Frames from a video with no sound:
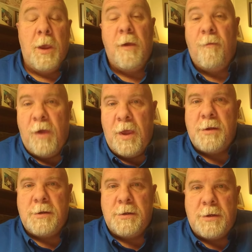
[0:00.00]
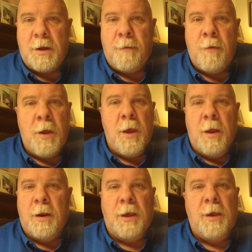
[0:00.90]
events and stuff,
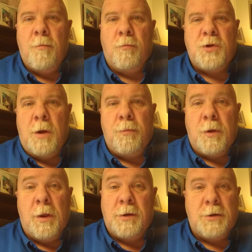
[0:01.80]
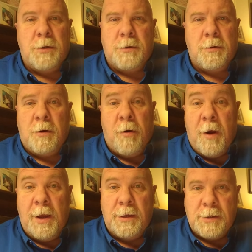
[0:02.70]
and they give them something that's just
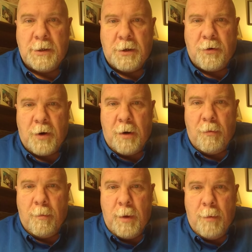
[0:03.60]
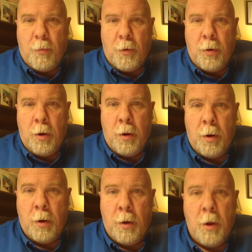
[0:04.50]
crazy to try to remember.
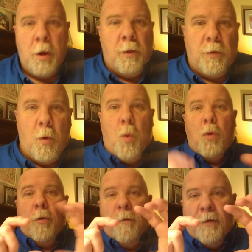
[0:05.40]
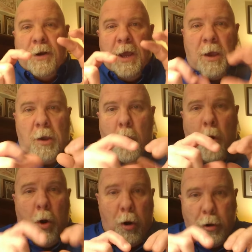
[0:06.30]
The order of a deck of
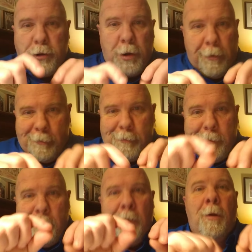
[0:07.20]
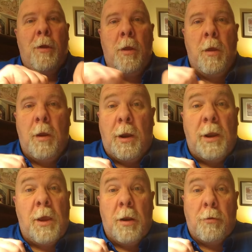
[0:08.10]
cards. And
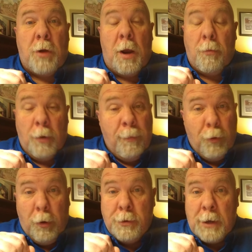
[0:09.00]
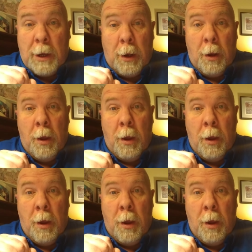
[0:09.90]
they got to try to reproduce it.